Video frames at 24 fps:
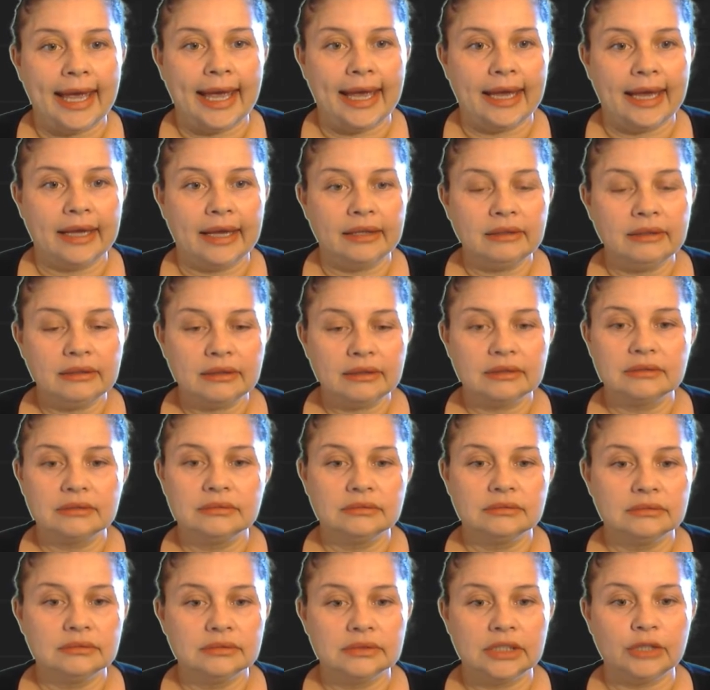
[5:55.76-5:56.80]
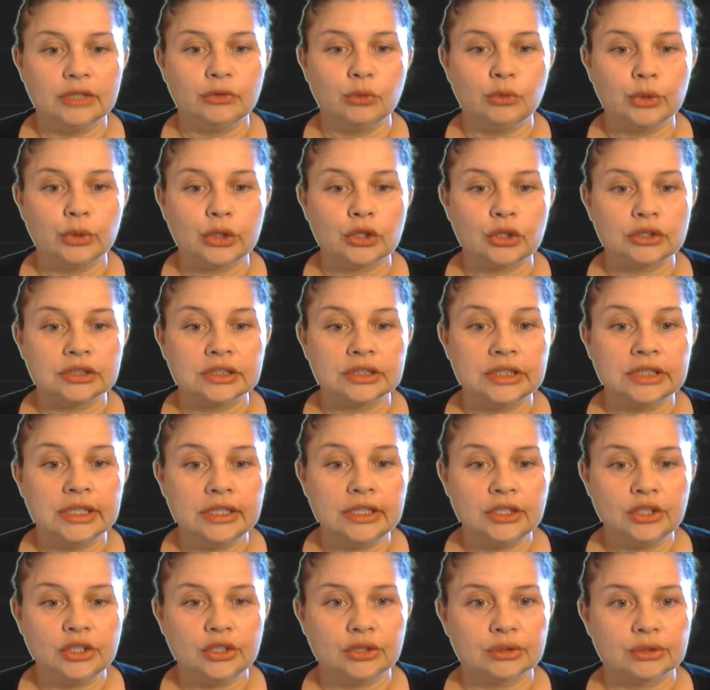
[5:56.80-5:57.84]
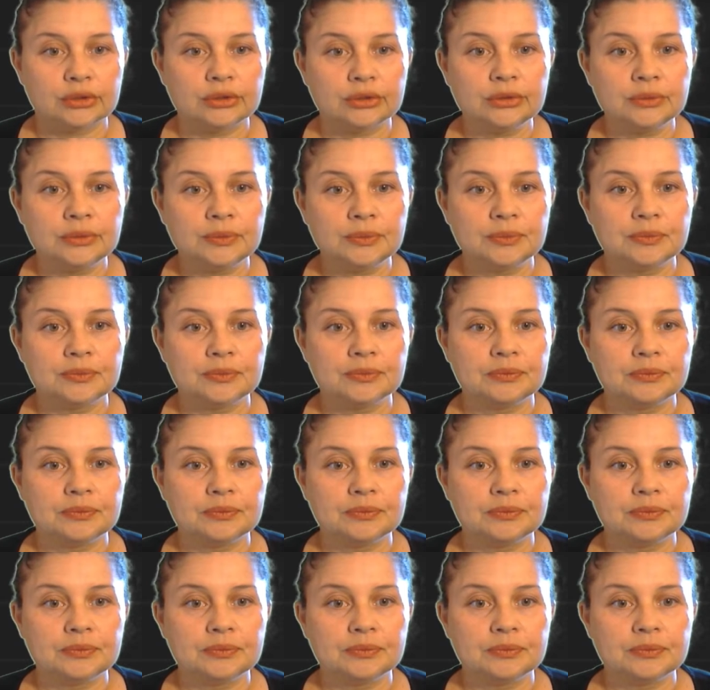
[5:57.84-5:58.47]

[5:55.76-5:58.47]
And if we continue,